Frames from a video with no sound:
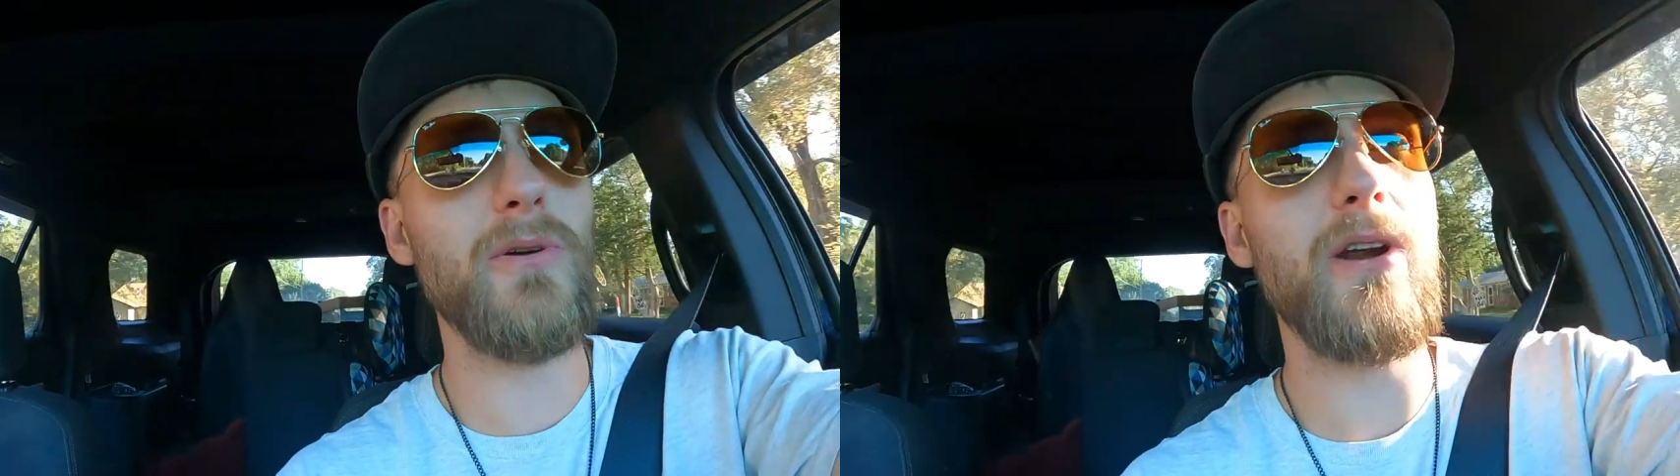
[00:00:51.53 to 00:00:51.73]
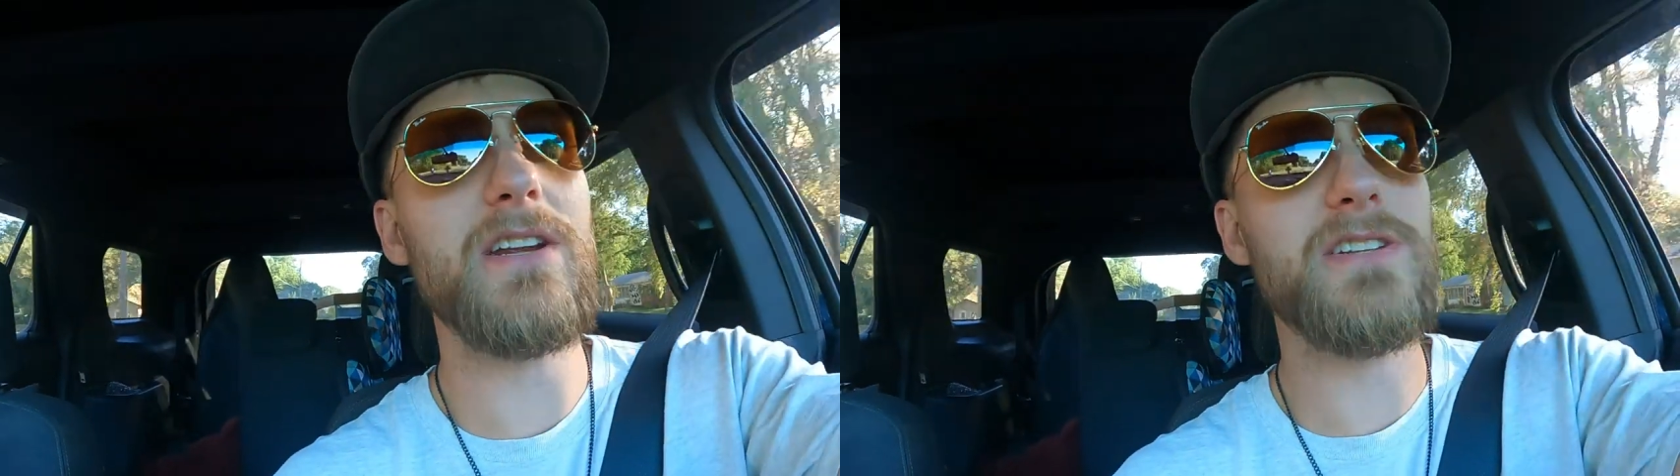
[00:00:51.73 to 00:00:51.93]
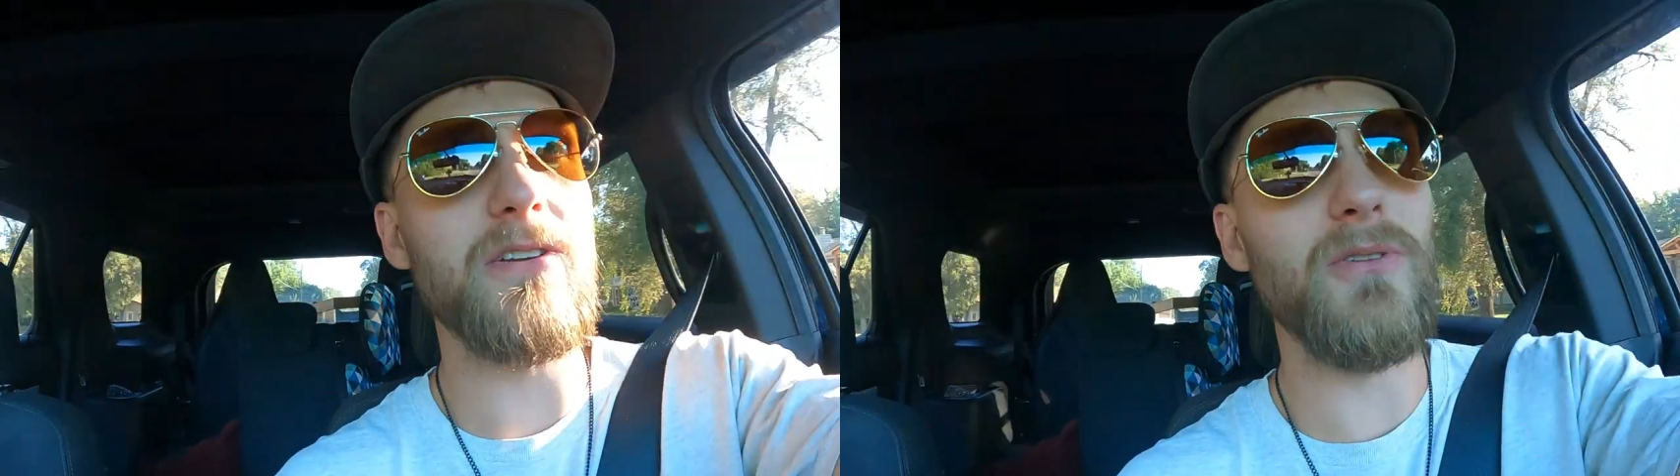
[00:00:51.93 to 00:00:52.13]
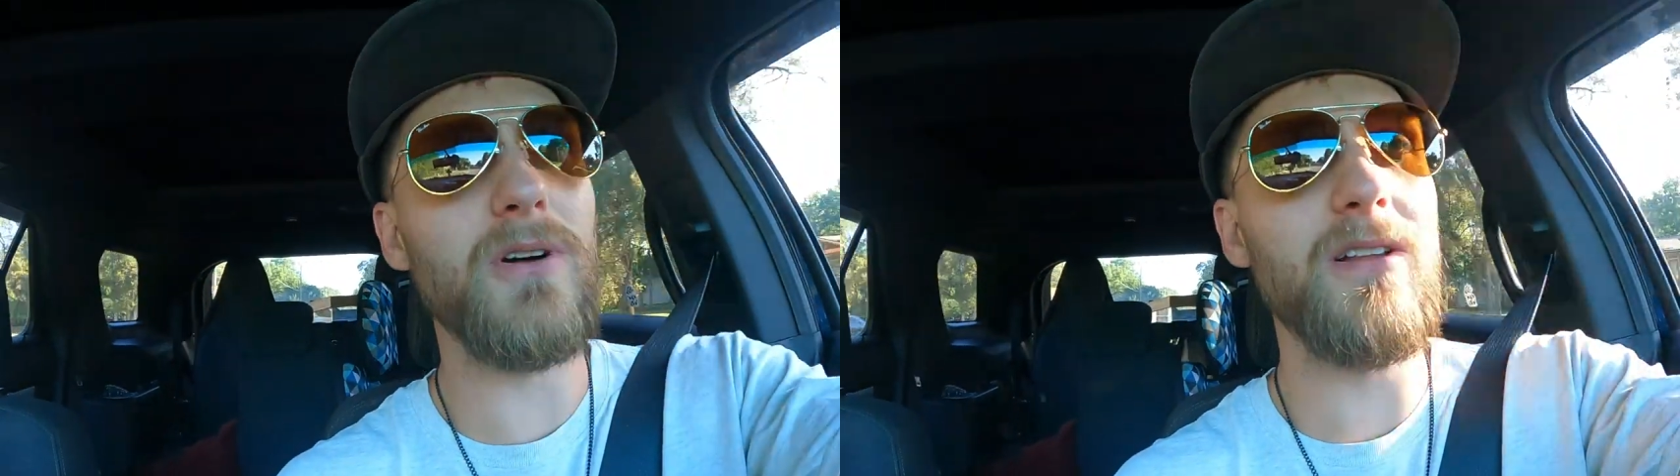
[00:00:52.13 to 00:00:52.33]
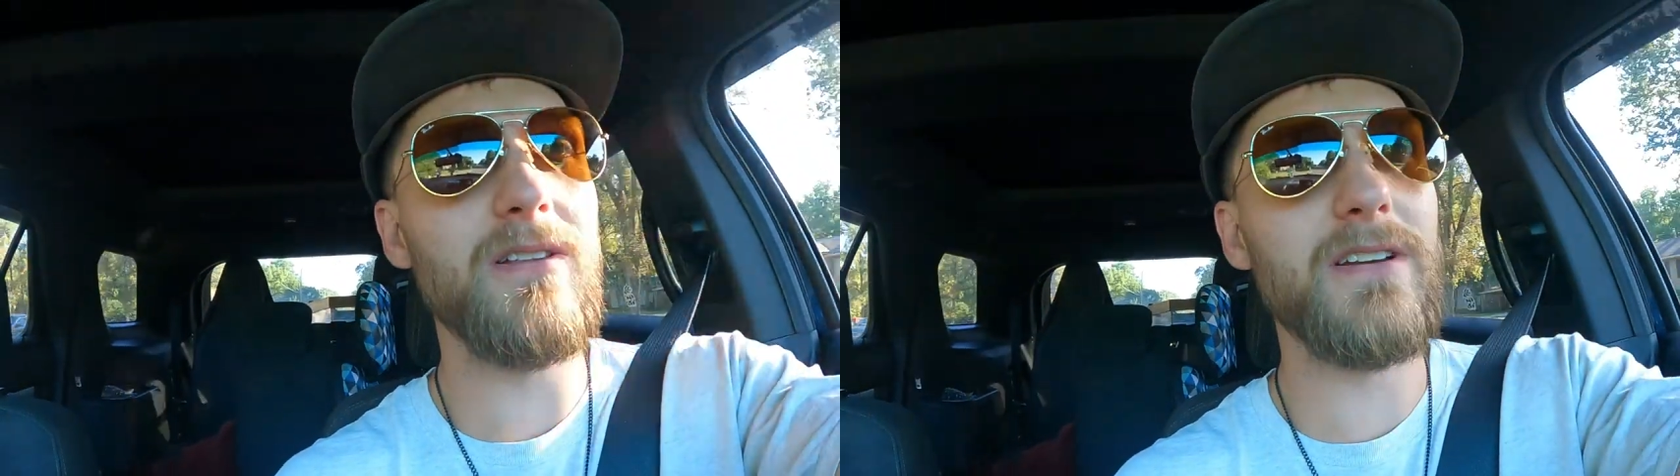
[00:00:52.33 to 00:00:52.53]
crashing a
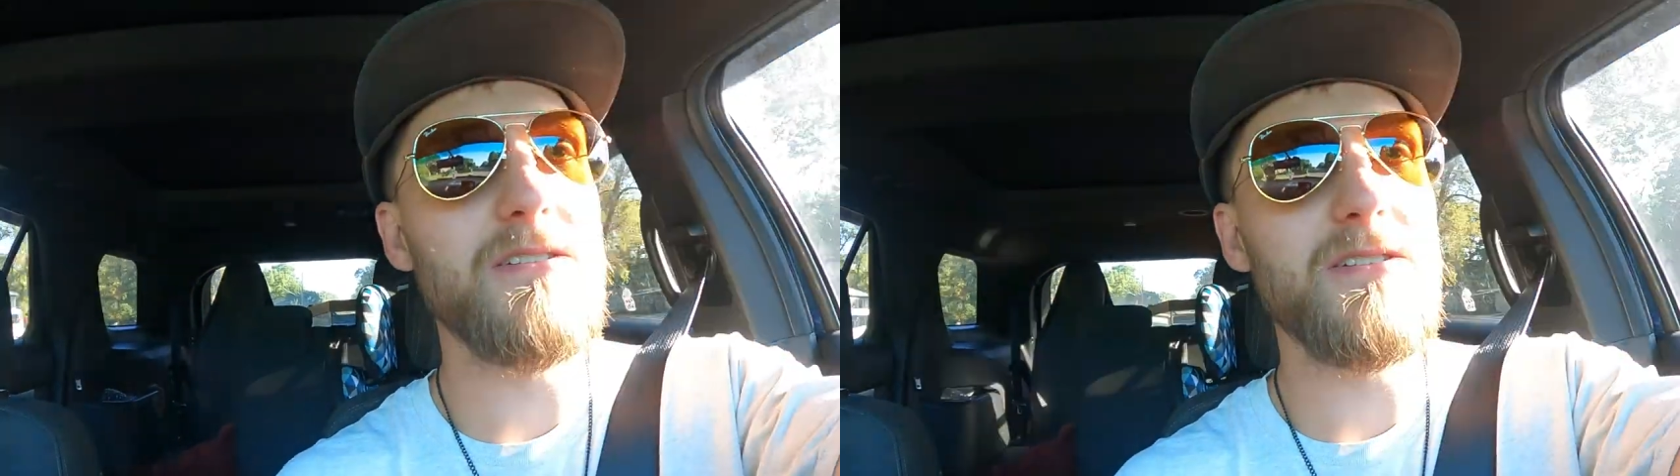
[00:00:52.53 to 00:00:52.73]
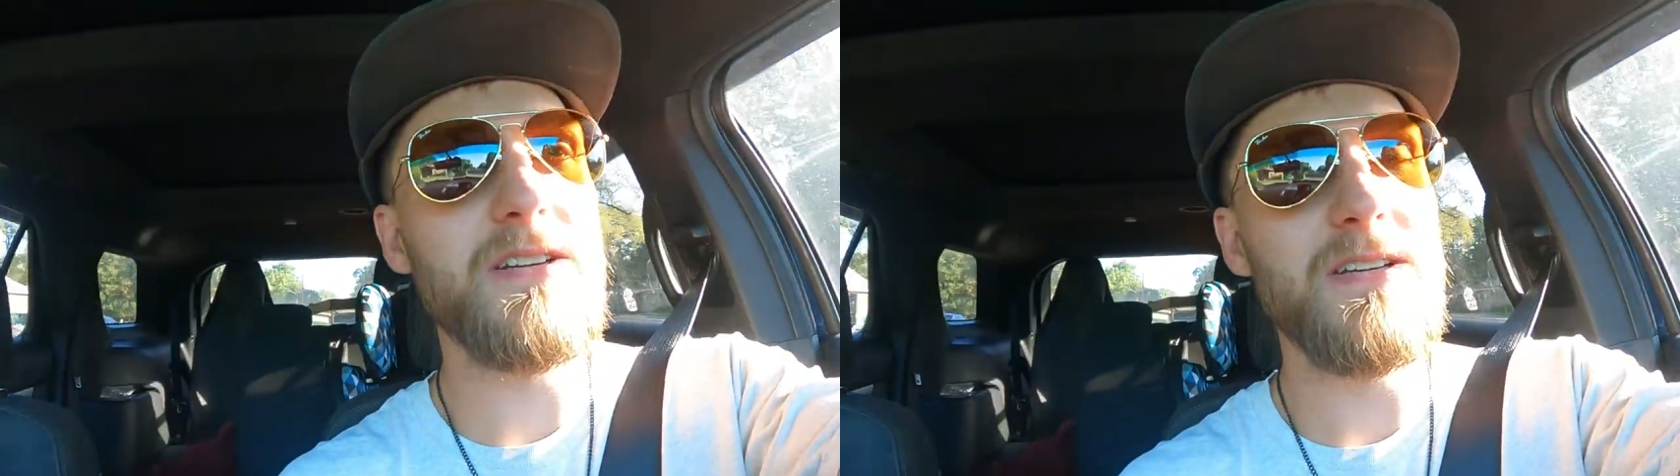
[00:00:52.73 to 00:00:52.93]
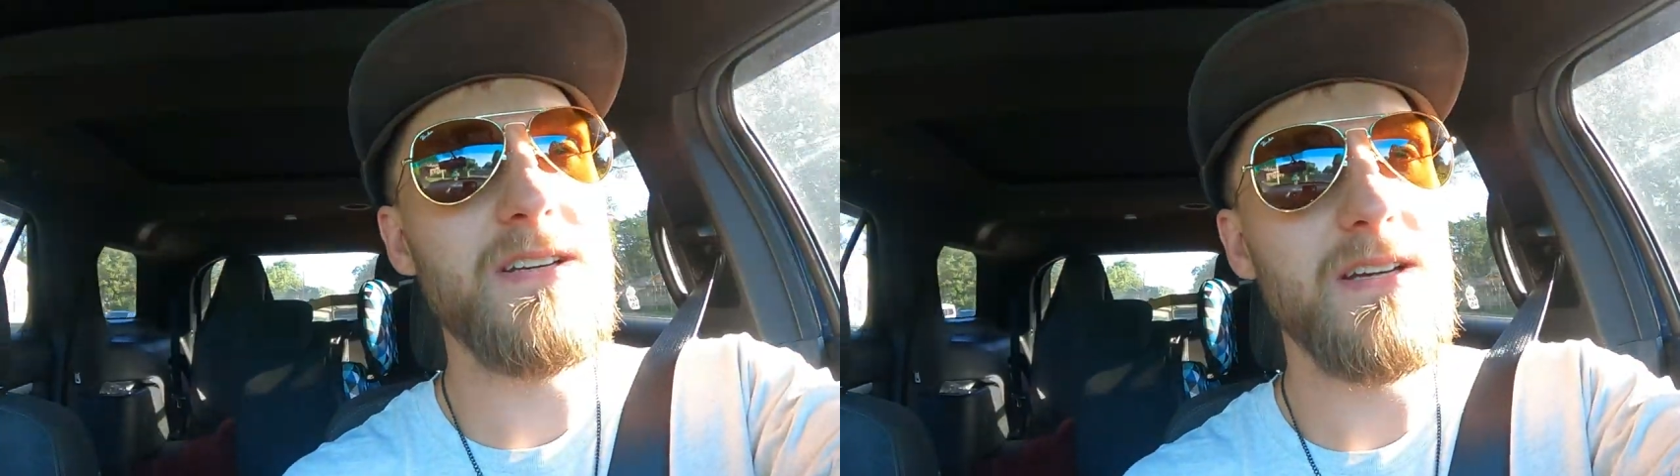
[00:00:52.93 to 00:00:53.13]
lot lately,